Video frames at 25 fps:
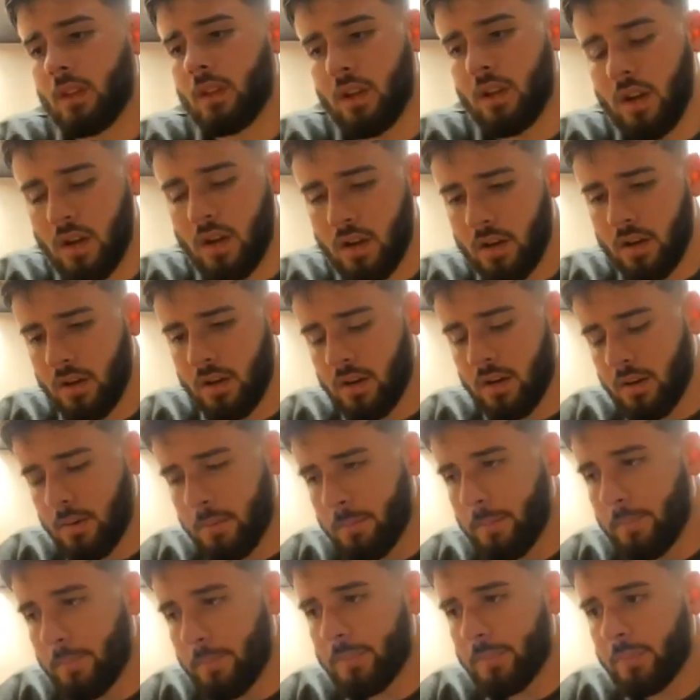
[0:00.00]
Yeah.
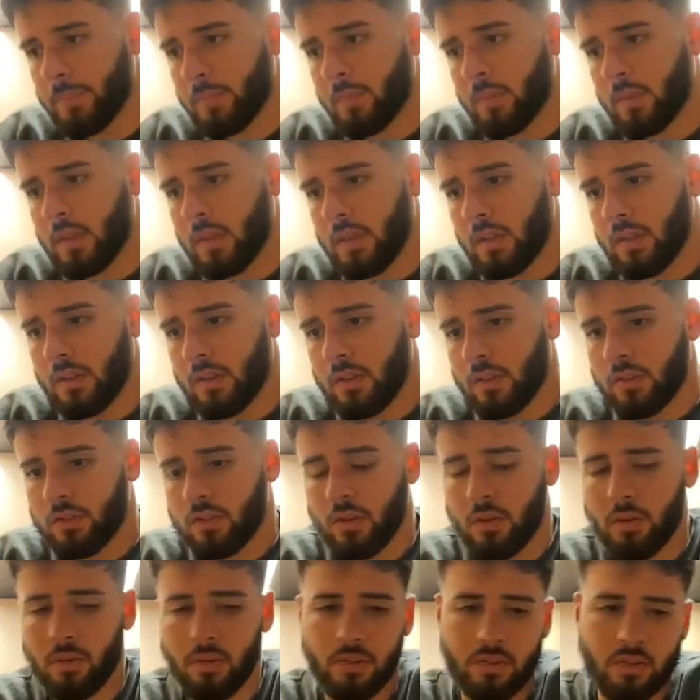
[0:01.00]

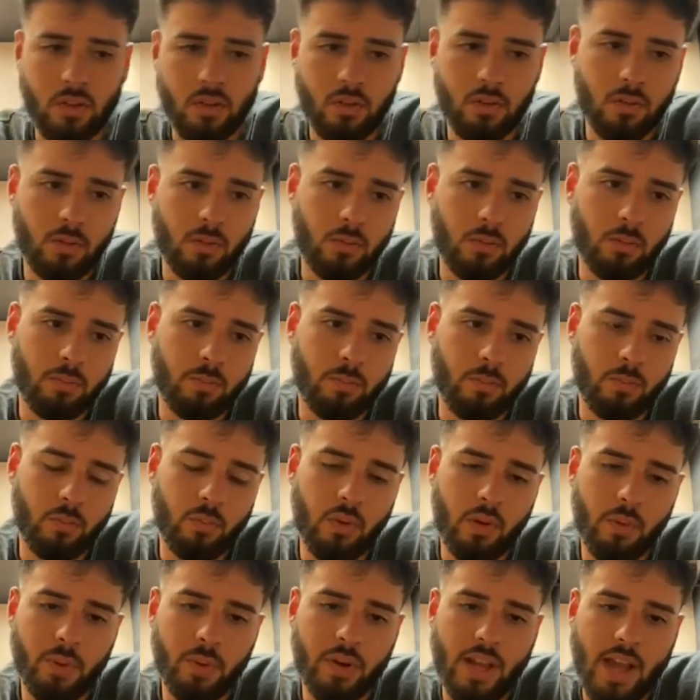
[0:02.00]
So
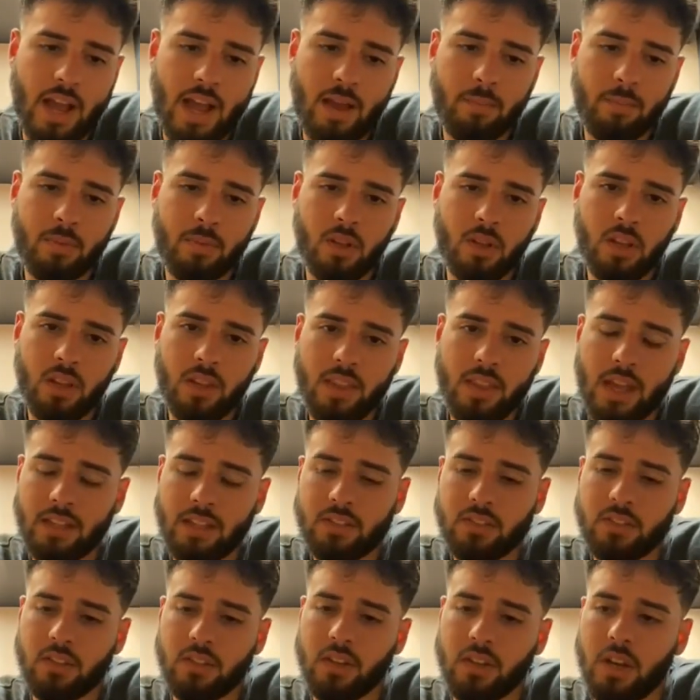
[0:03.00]
what would happen in
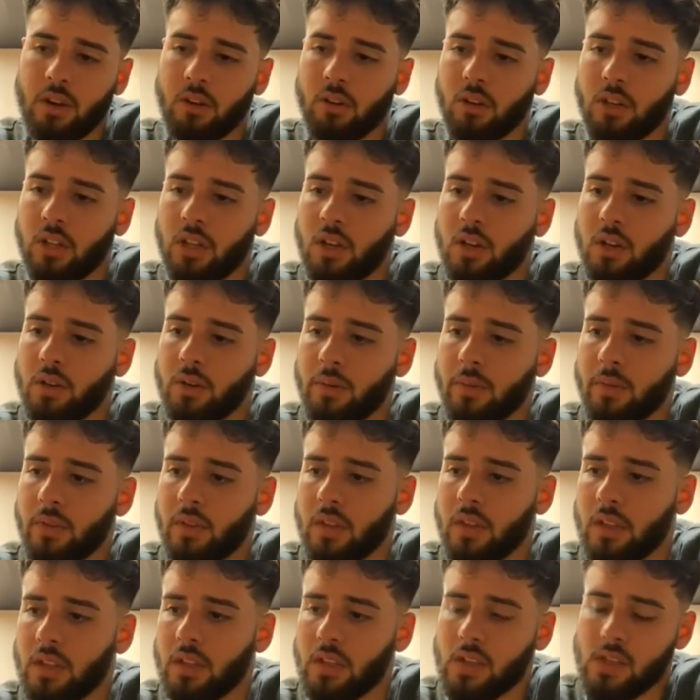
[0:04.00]
that scenario
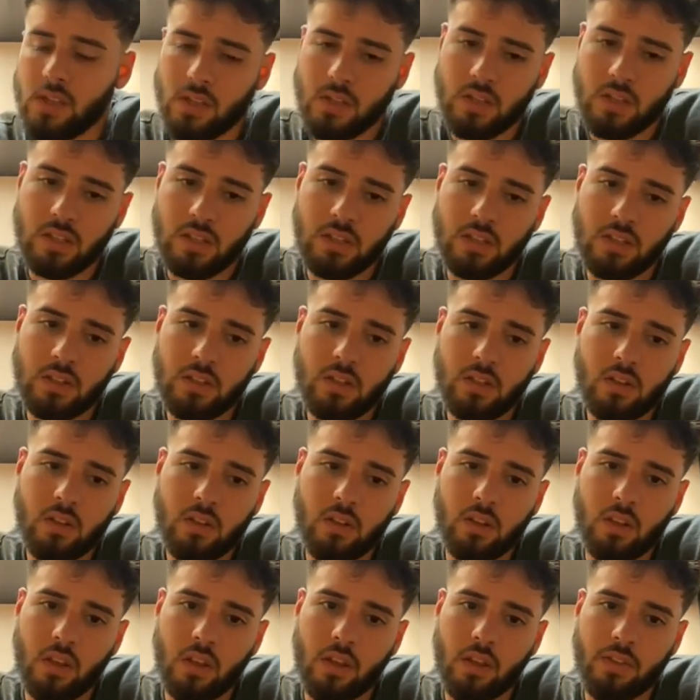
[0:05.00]
is
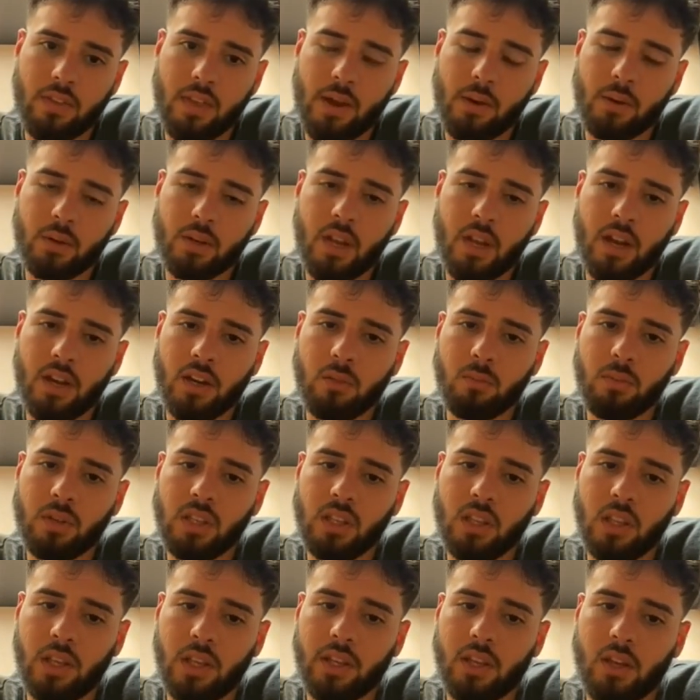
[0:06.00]
that would kind of
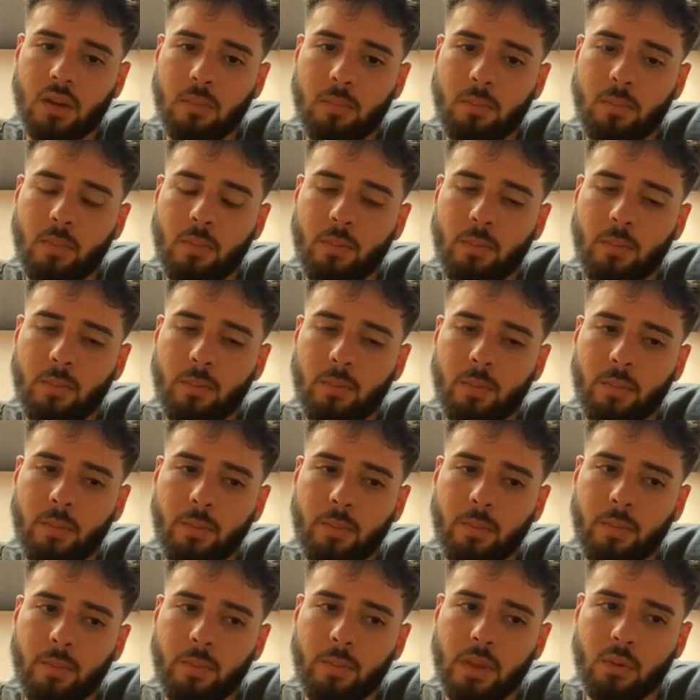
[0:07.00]
be like
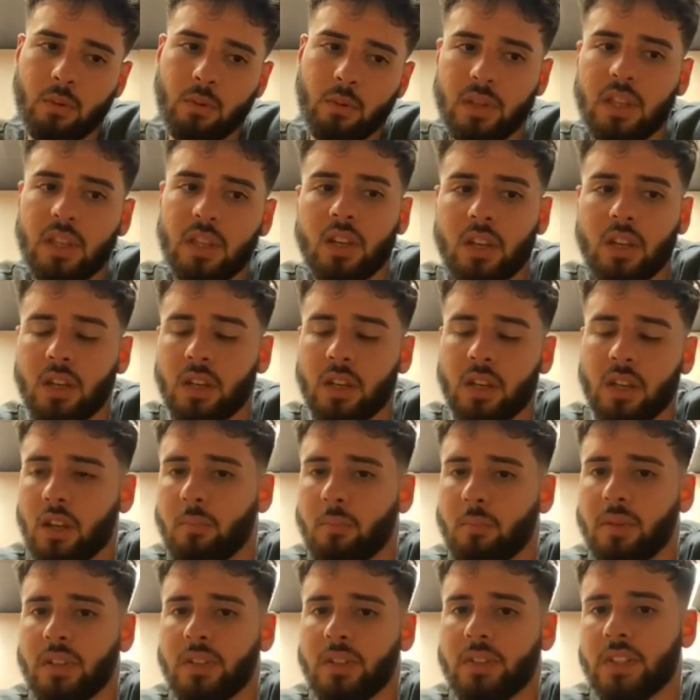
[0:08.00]
it would be a
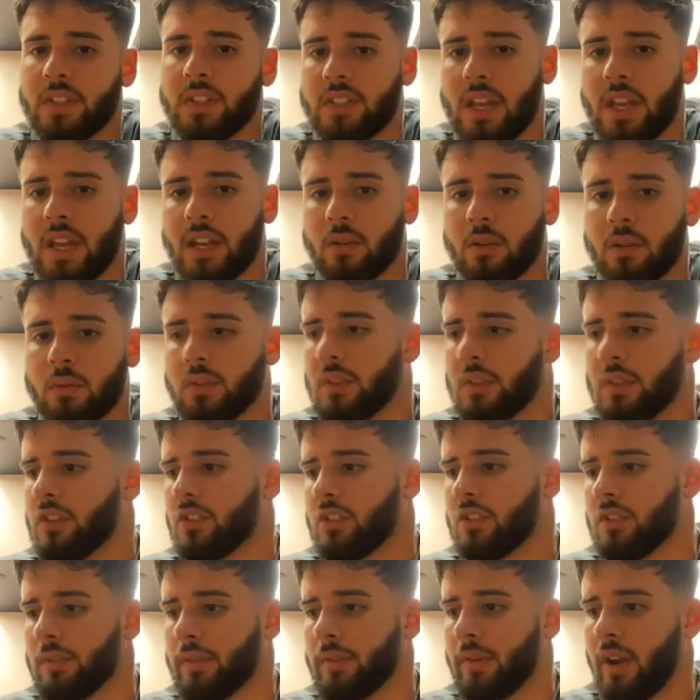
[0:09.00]
business
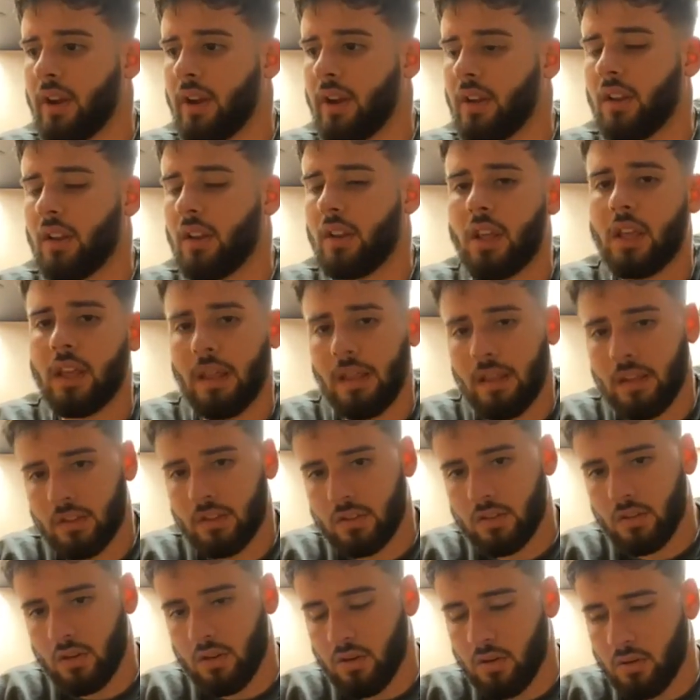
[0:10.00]
acquisition, right?
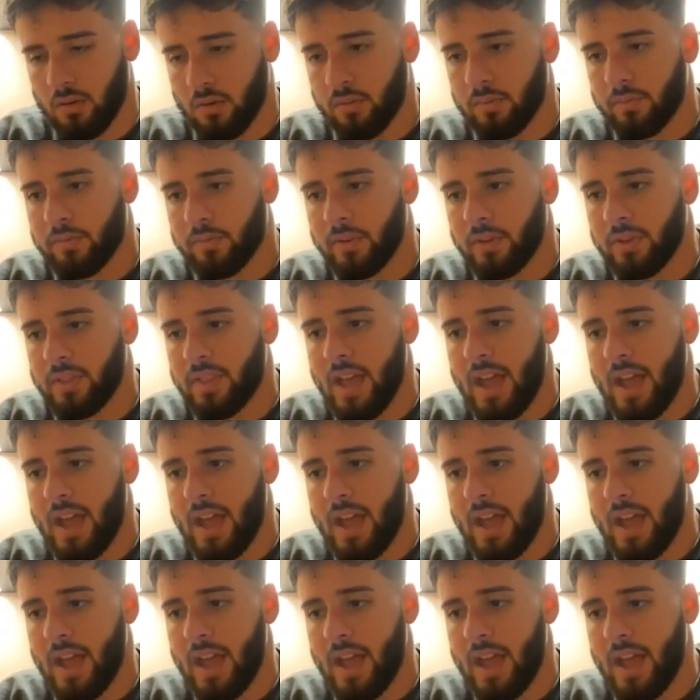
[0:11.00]
So for